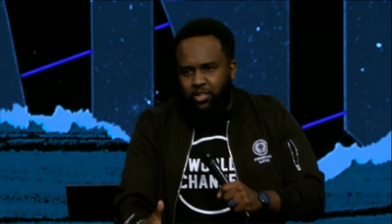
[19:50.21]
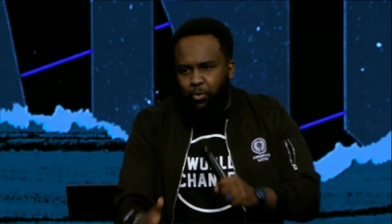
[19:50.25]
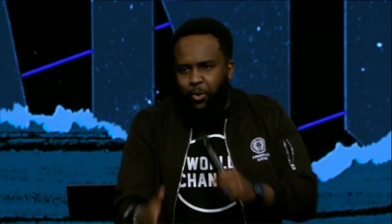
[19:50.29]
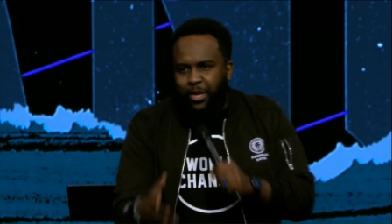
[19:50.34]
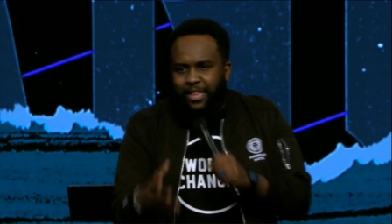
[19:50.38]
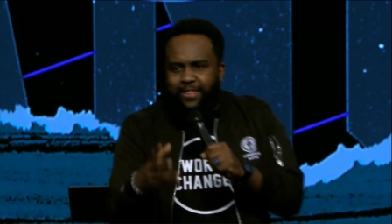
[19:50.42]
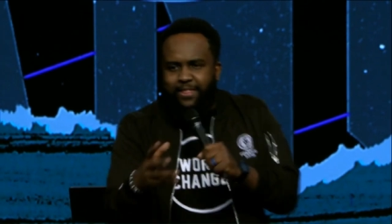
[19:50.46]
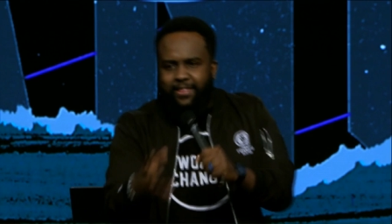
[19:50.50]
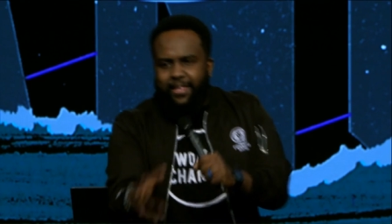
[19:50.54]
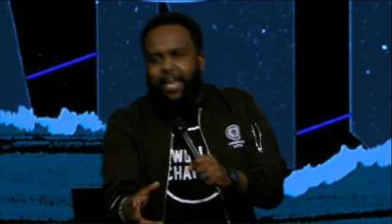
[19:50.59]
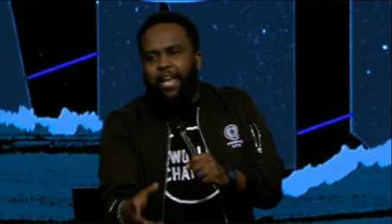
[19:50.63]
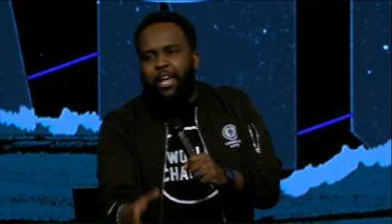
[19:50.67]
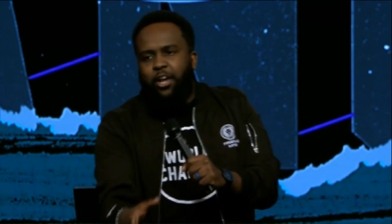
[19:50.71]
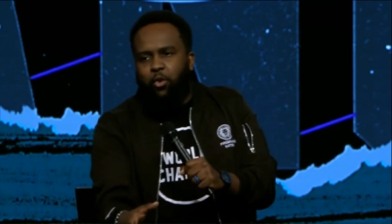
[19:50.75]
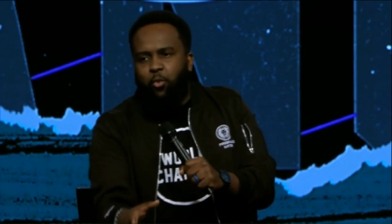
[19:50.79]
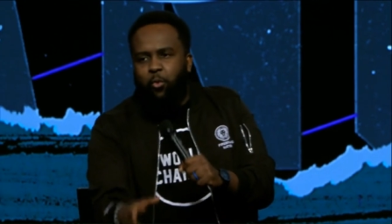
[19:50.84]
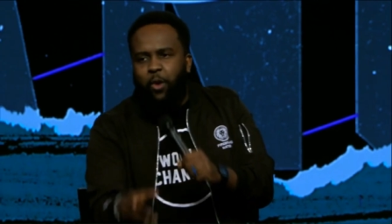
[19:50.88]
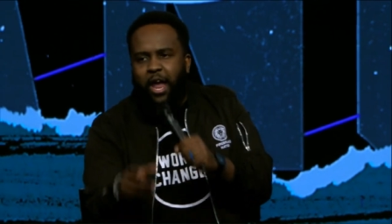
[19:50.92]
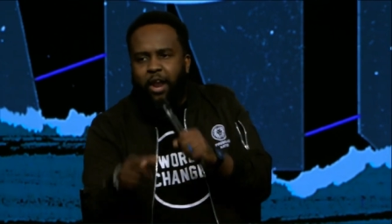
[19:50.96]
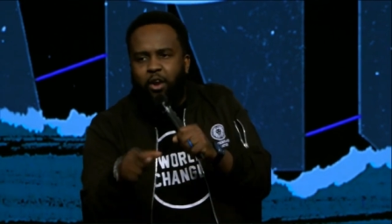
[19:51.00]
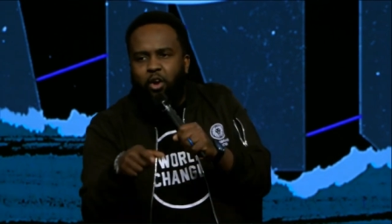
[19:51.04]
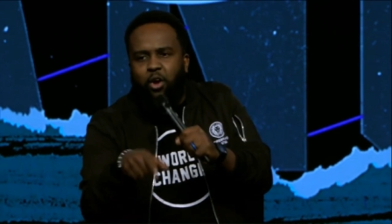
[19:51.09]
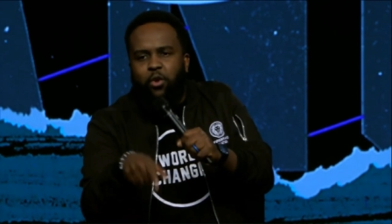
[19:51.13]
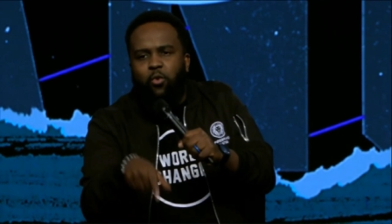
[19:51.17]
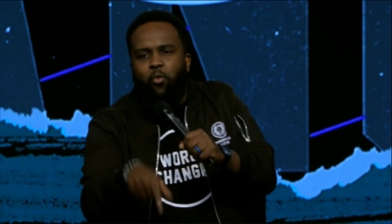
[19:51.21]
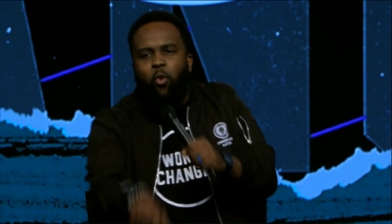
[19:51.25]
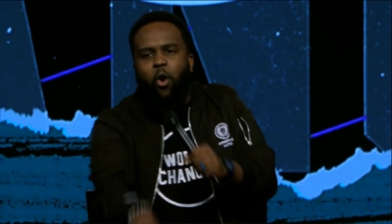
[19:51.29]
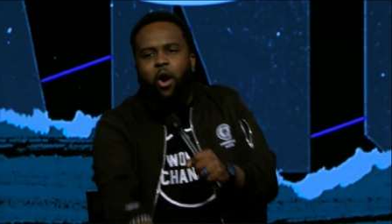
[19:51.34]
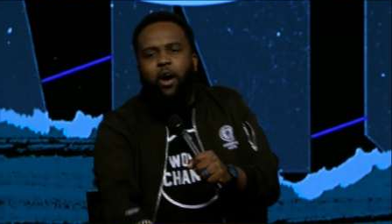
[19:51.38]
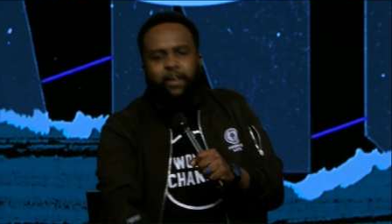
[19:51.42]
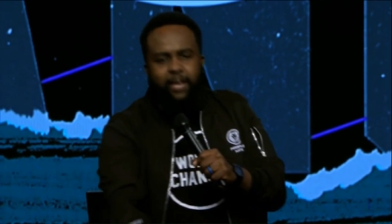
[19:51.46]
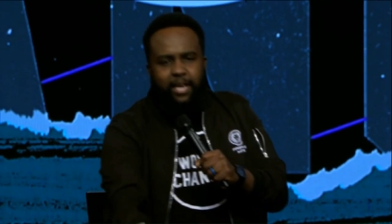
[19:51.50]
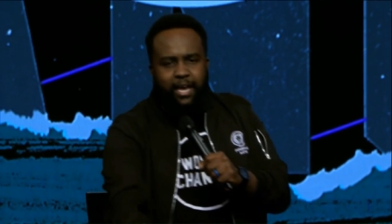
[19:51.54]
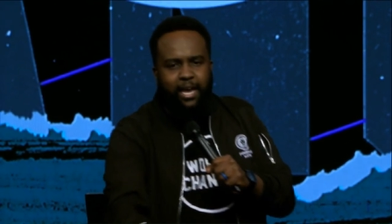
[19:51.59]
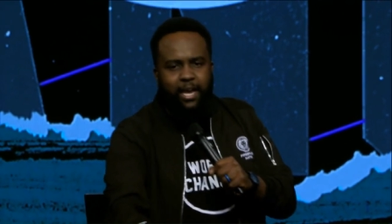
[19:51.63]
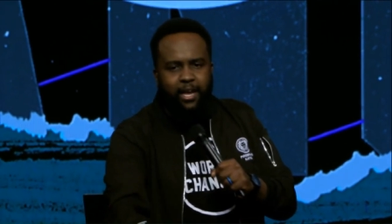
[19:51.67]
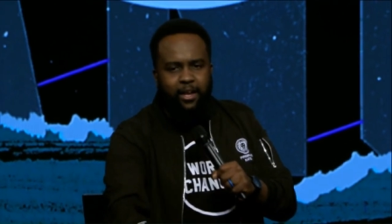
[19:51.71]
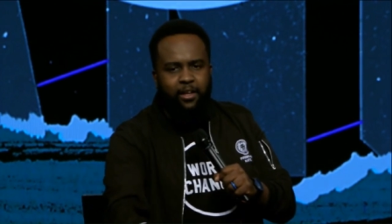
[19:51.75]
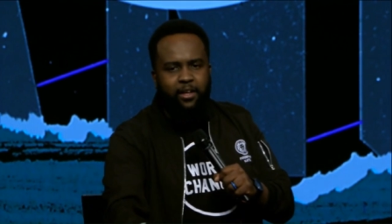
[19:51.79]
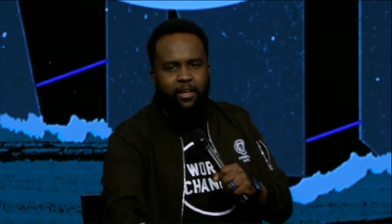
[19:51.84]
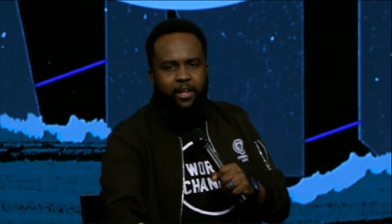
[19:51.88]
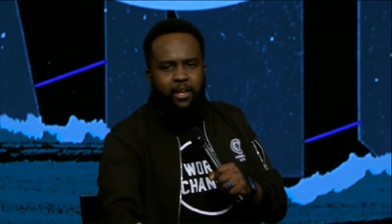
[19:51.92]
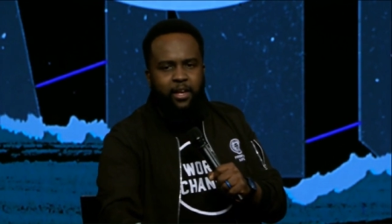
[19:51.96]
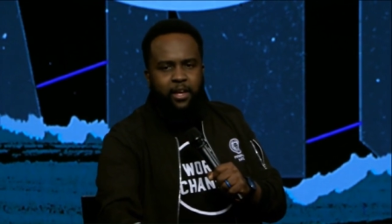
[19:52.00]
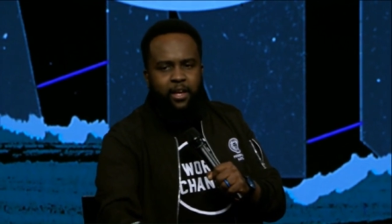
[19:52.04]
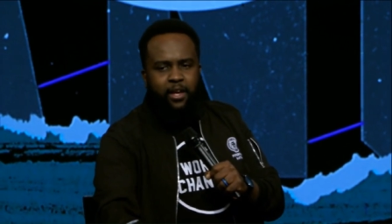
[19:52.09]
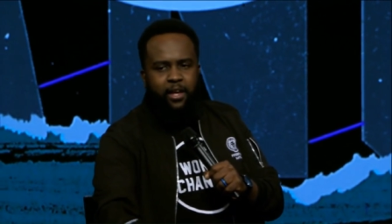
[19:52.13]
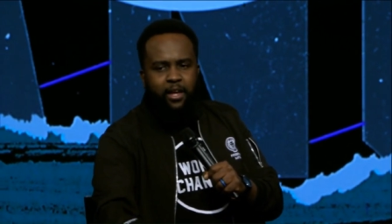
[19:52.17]
we think we are not walking
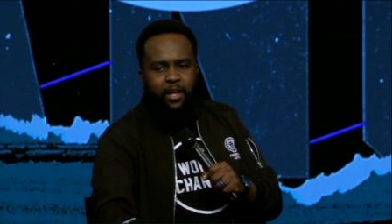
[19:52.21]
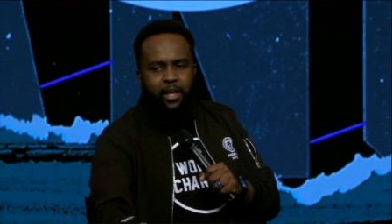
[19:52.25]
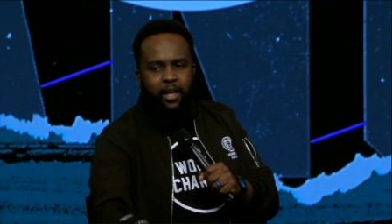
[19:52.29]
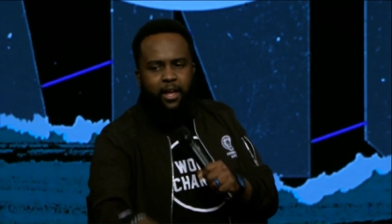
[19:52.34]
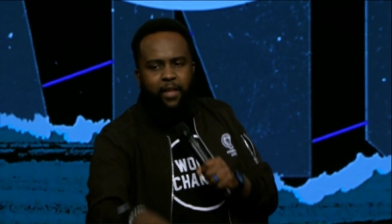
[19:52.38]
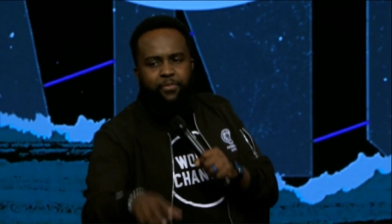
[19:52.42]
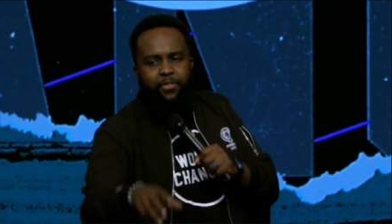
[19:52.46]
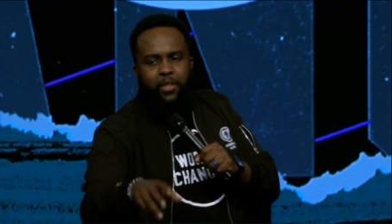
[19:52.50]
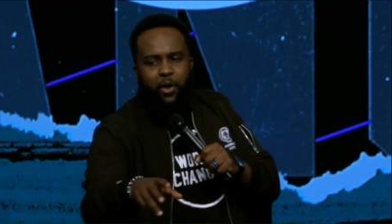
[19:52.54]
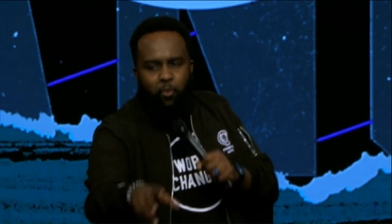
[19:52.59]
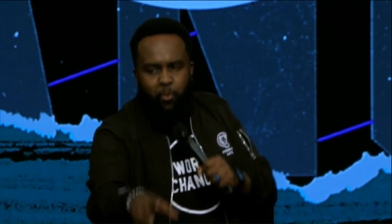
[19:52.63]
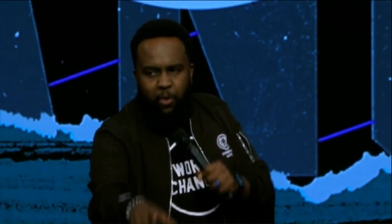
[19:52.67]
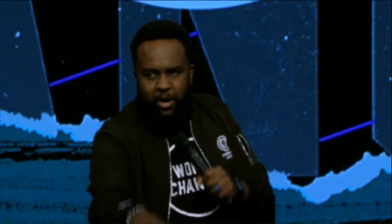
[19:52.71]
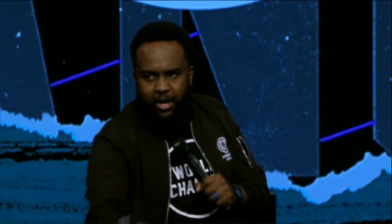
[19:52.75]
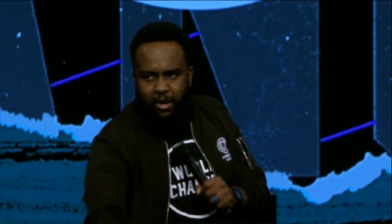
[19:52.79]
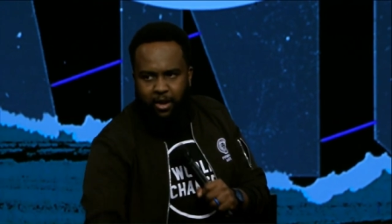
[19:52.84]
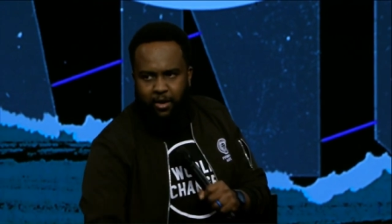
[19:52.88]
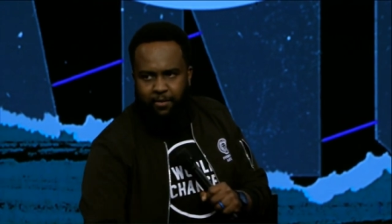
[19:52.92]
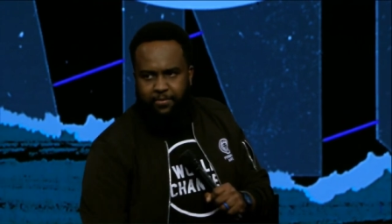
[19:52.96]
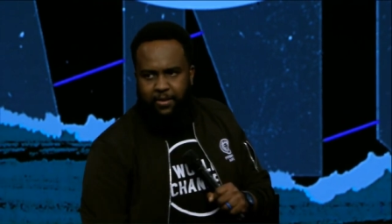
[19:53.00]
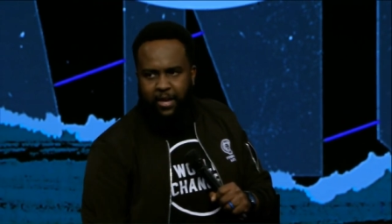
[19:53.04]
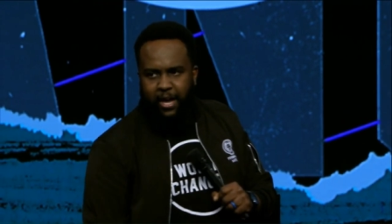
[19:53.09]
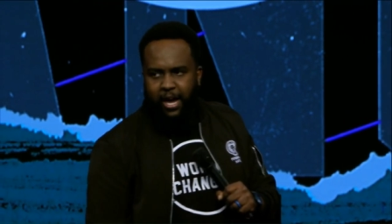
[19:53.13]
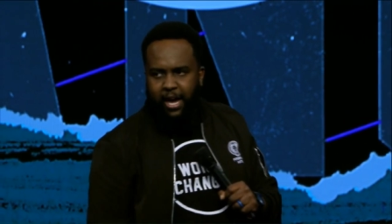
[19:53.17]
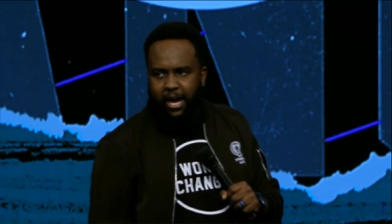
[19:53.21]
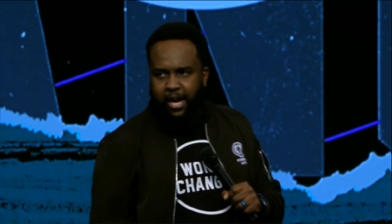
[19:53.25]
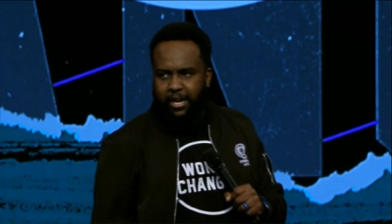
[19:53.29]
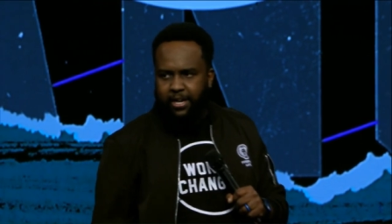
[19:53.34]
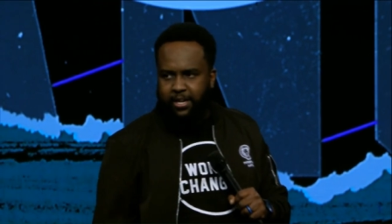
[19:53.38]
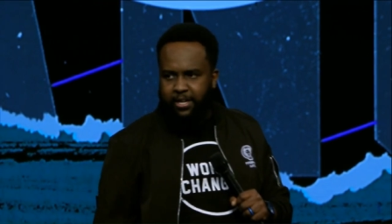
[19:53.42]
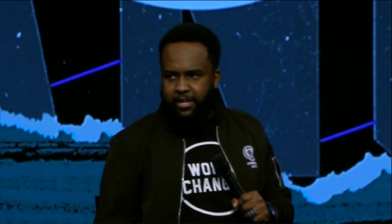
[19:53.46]
in the will of God.